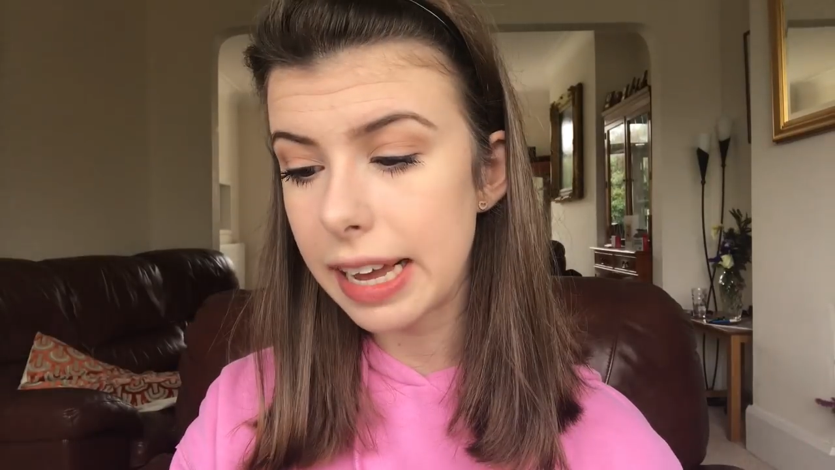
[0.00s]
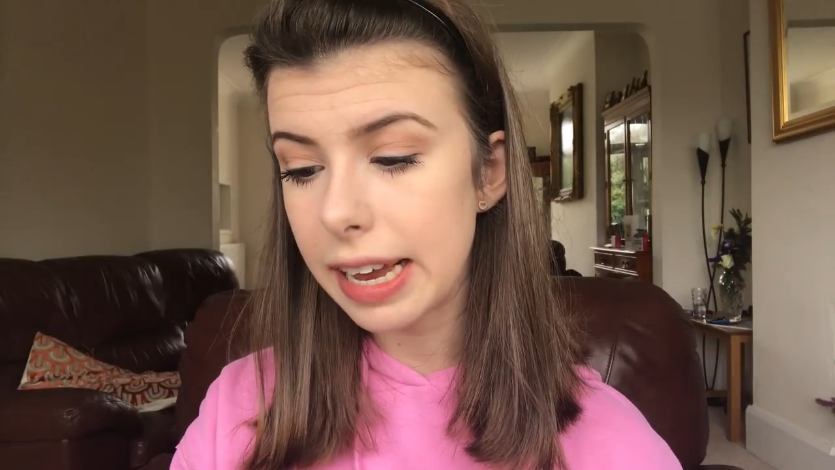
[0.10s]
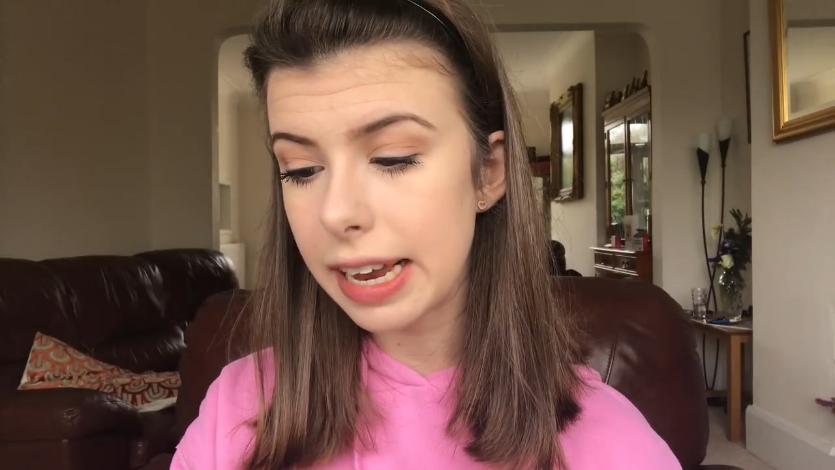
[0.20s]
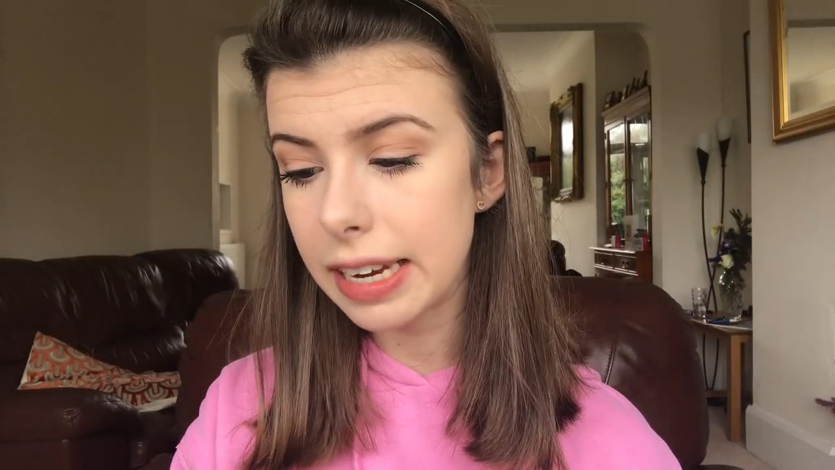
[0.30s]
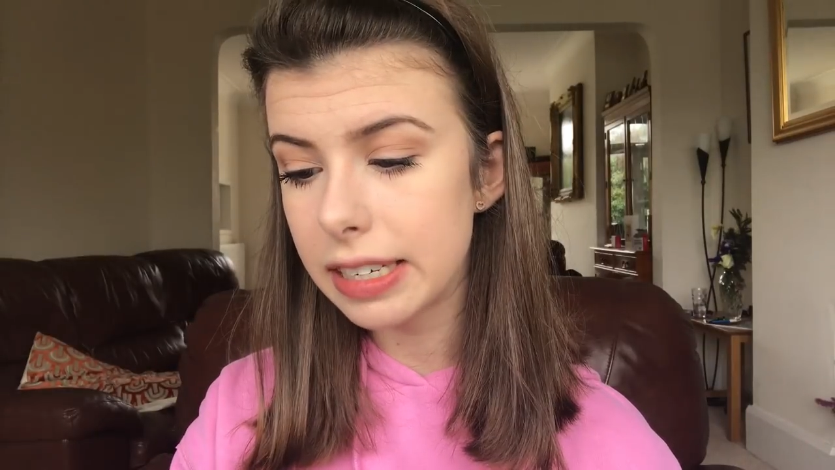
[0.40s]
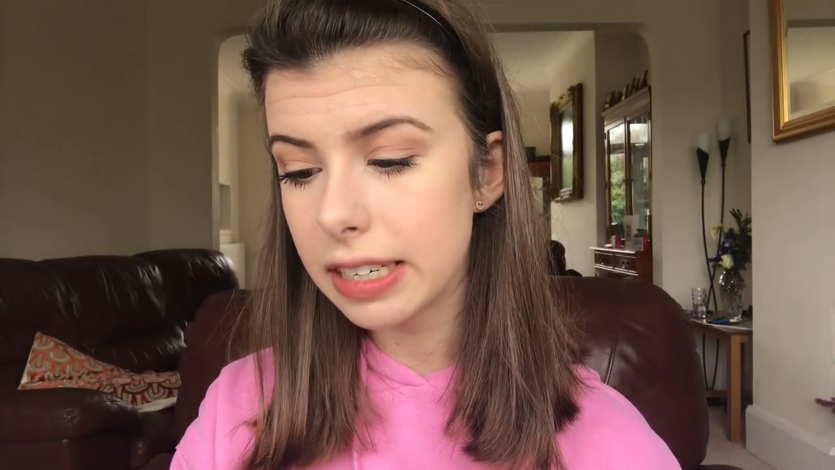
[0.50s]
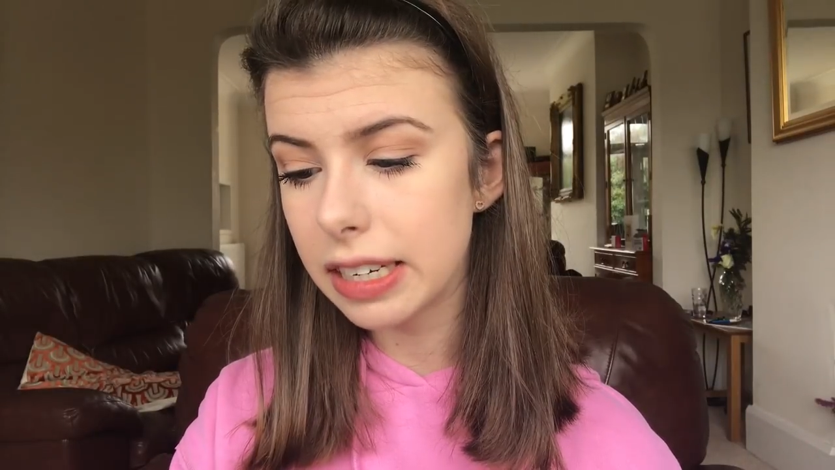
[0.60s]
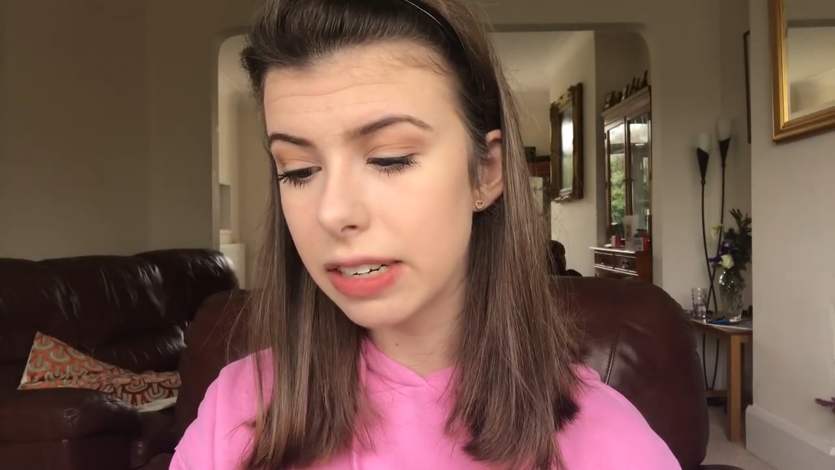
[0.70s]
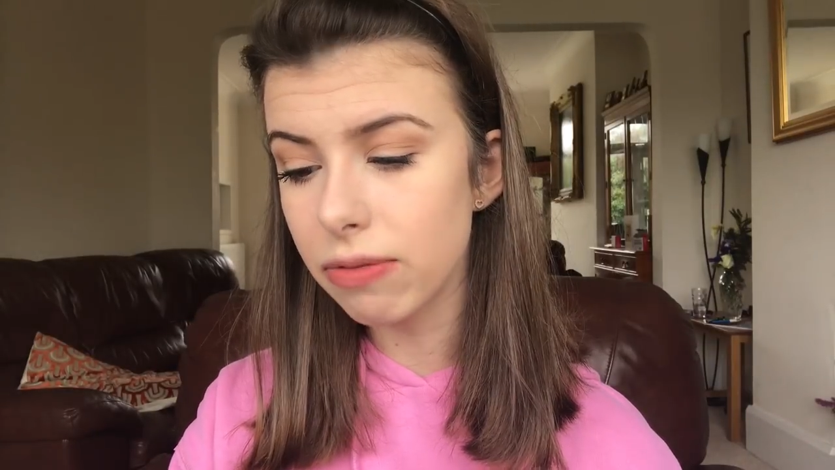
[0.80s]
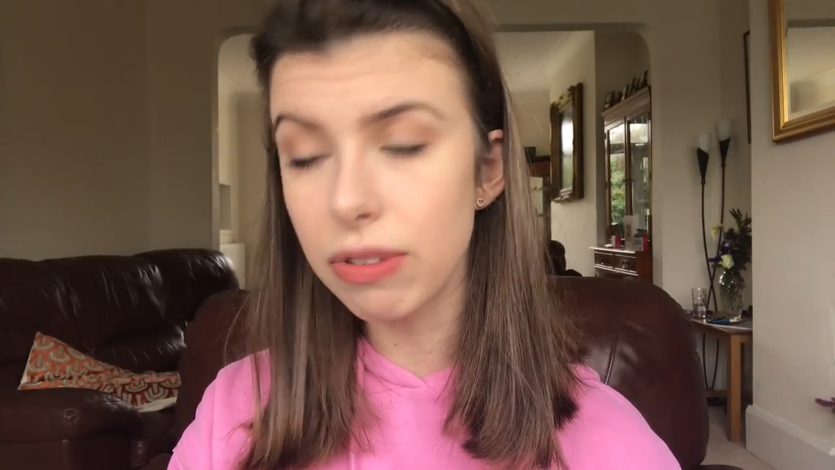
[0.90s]
It
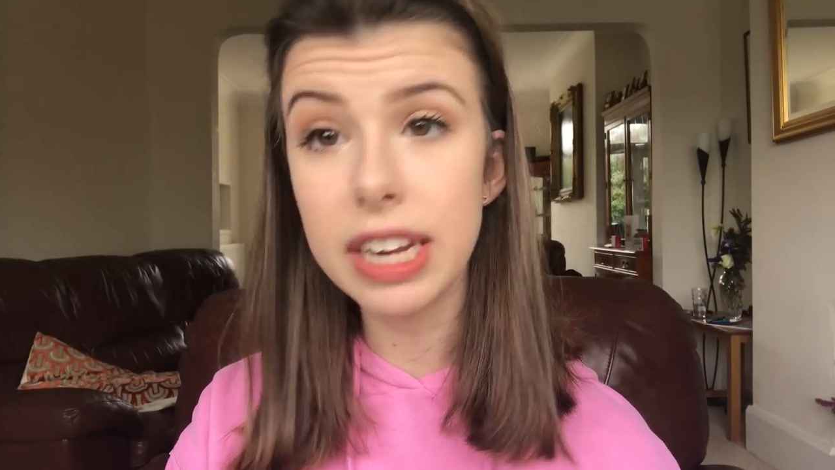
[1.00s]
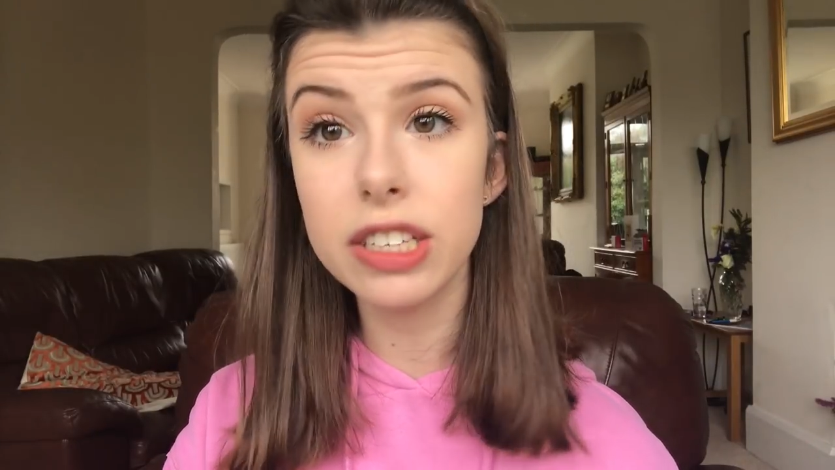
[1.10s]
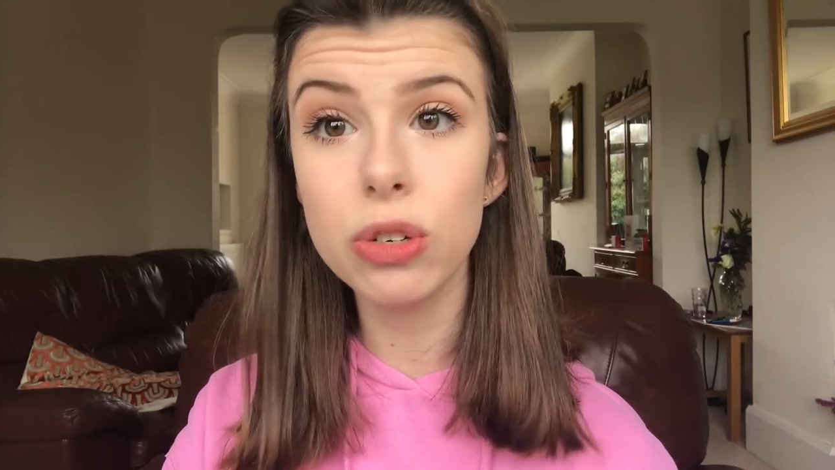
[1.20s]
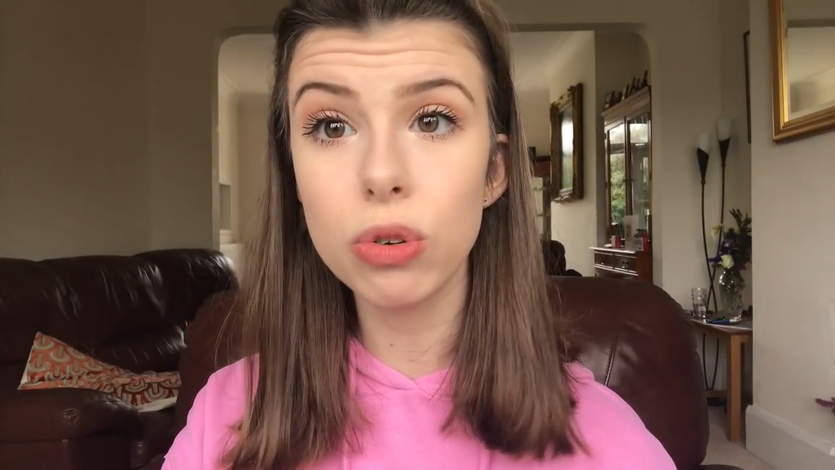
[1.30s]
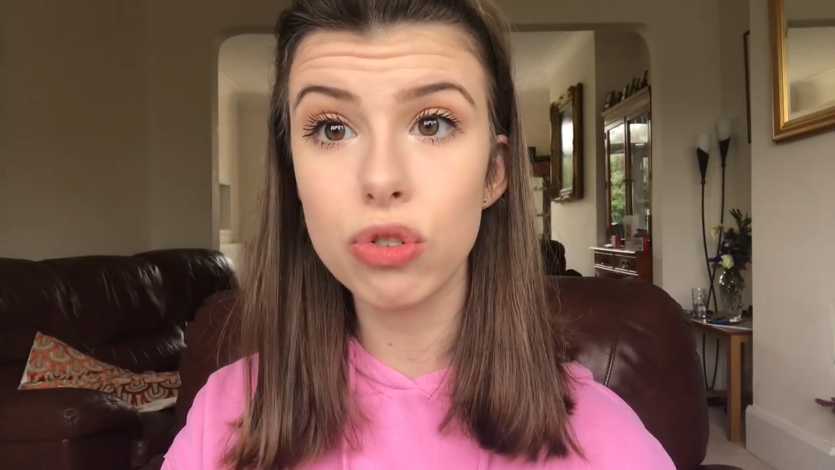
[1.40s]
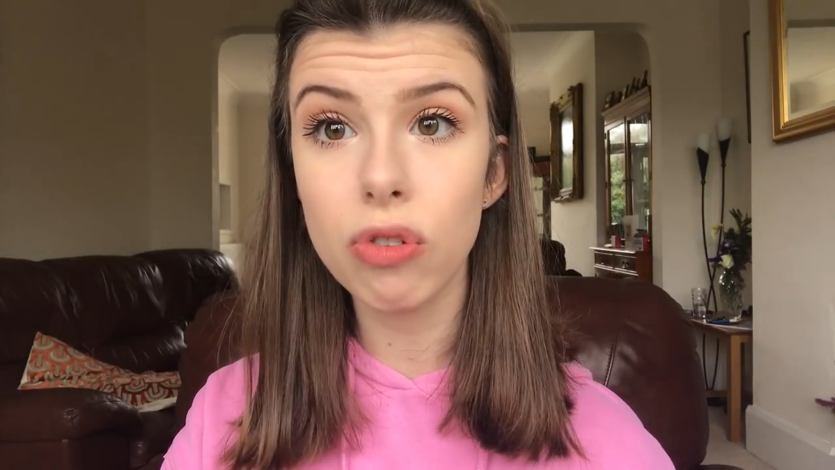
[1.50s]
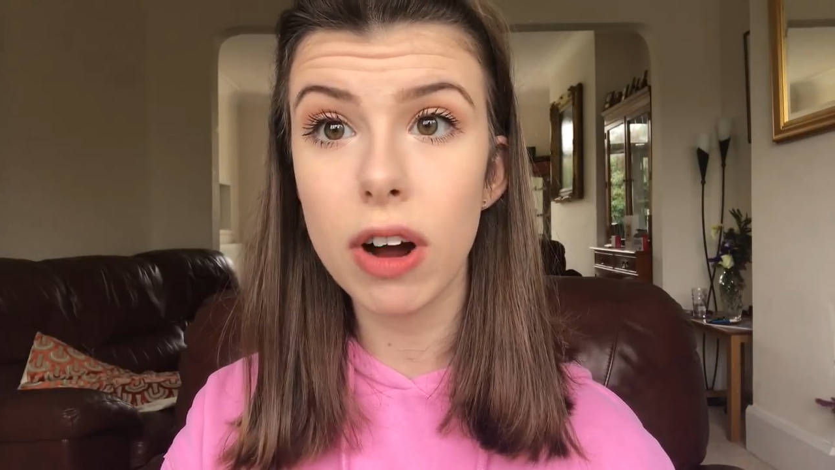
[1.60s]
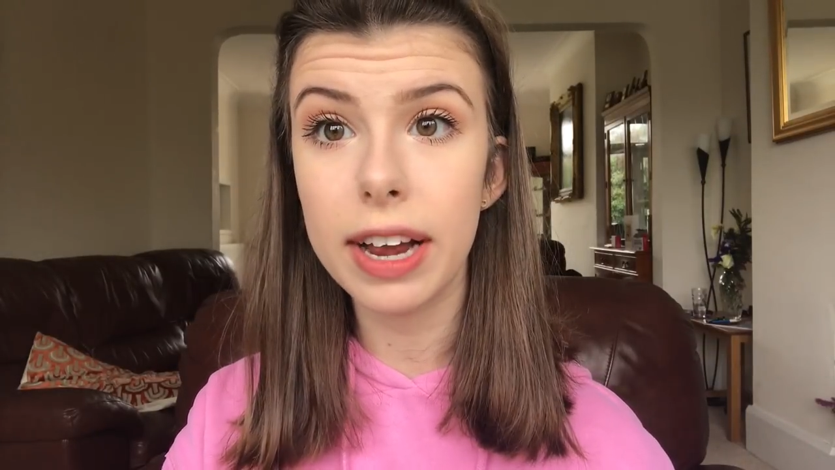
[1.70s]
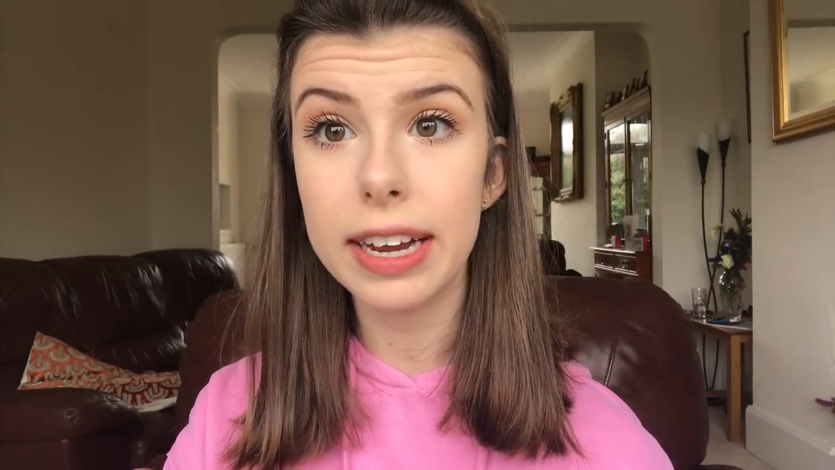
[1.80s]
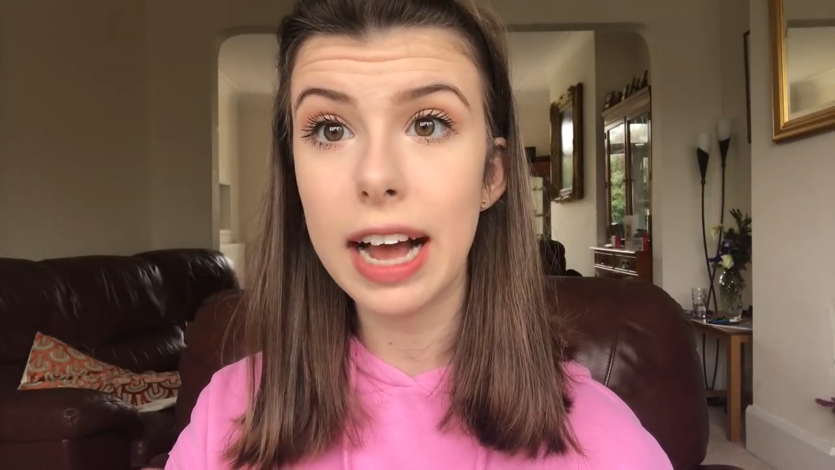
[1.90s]
is not
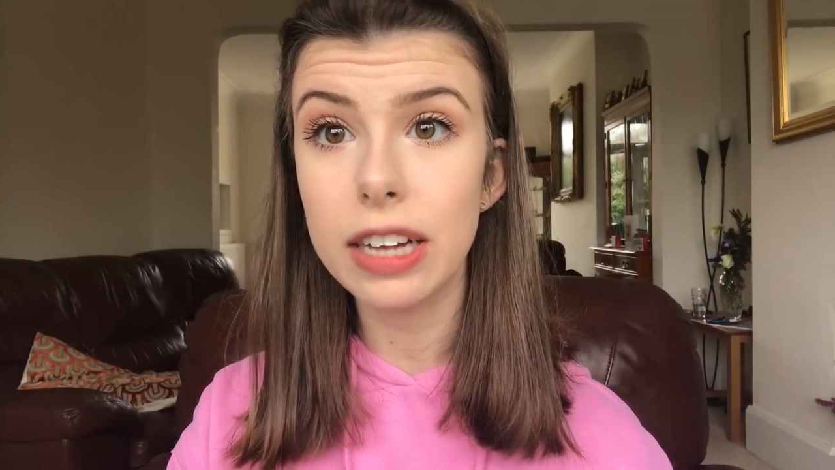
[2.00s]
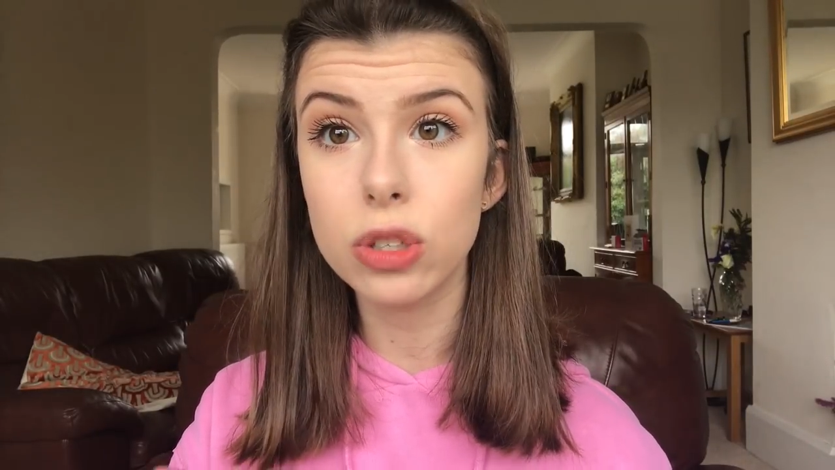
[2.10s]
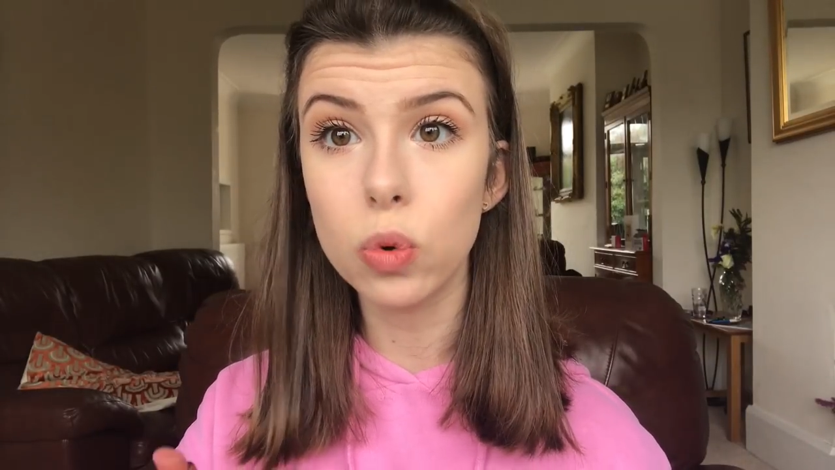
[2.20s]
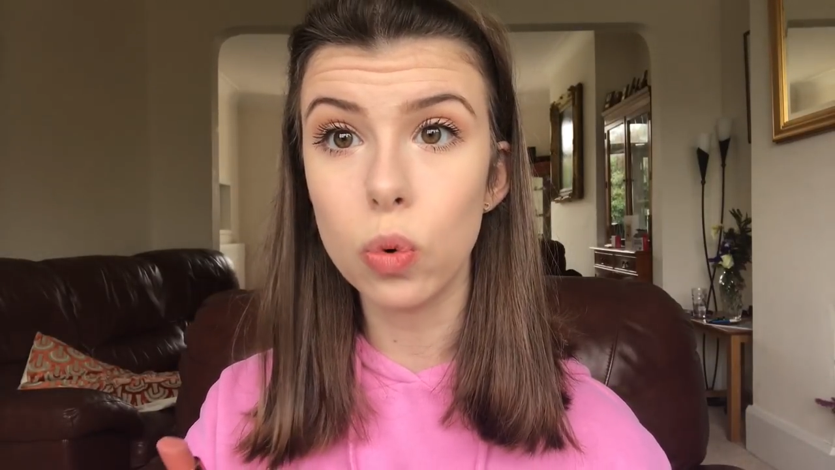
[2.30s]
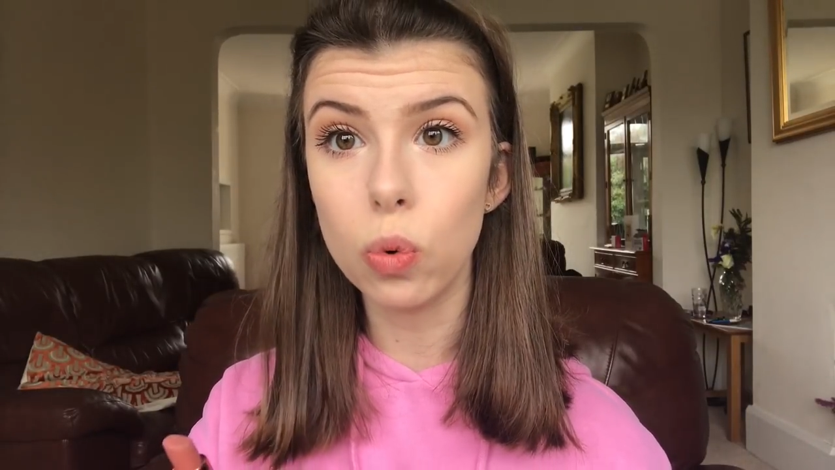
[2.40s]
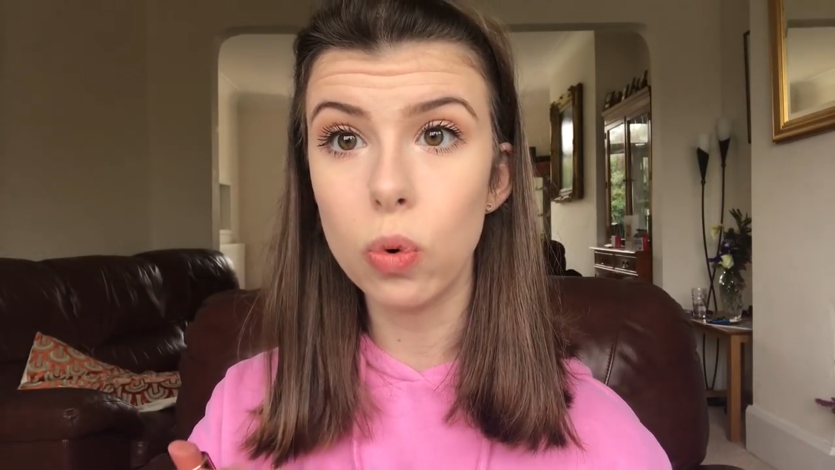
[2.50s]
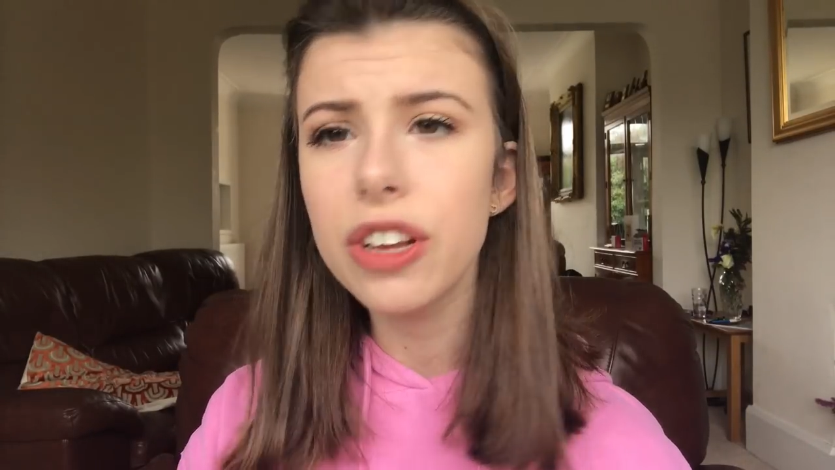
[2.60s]
drying at all.